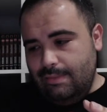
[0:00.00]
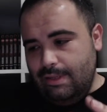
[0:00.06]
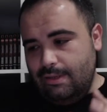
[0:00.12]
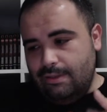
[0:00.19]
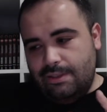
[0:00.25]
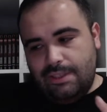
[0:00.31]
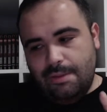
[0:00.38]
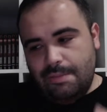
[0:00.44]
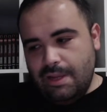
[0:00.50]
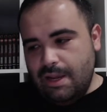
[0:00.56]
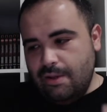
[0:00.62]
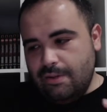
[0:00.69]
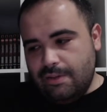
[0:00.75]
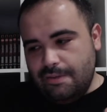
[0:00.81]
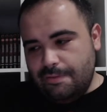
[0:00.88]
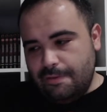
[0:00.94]
There's something
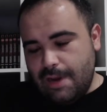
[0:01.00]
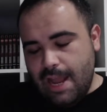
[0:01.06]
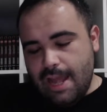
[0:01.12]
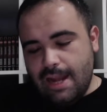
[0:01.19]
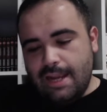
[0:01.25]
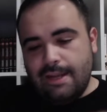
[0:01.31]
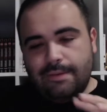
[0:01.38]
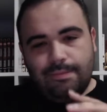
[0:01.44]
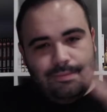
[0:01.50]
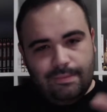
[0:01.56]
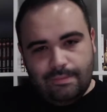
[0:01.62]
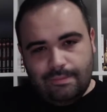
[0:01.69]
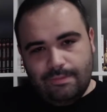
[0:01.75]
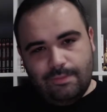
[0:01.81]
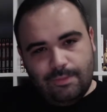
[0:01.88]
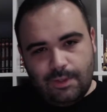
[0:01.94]
else I'm forgetting.
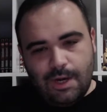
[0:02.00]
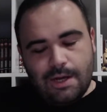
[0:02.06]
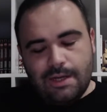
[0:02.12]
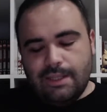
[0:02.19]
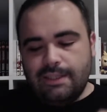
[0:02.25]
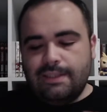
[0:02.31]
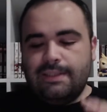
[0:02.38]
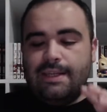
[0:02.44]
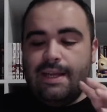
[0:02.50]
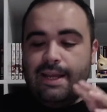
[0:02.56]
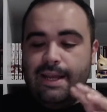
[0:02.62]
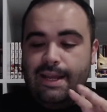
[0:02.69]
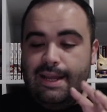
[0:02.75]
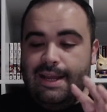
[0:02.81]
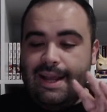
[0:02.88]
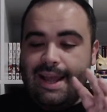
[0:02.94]
Regardless.
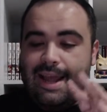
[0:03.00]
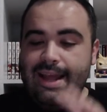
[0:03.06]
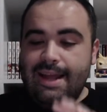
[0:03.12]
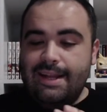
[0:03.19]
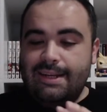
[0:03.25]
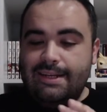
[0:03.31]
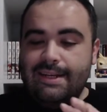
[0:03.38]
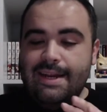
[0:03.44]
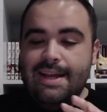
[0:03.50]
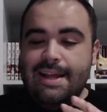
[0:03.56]
And